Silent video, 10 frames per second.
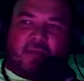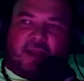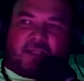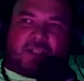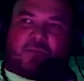
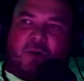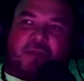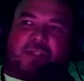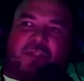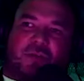as a small
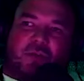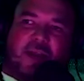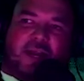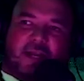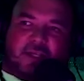business owner,
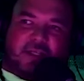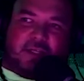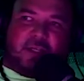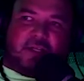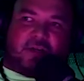right, as the
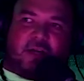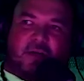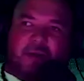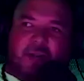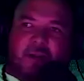t-shirt
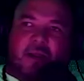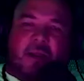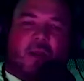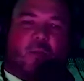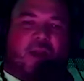company,
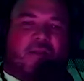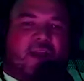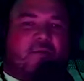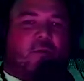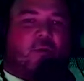whenever
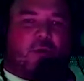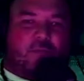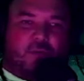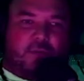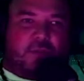I would hold a
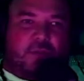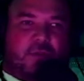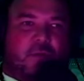booth,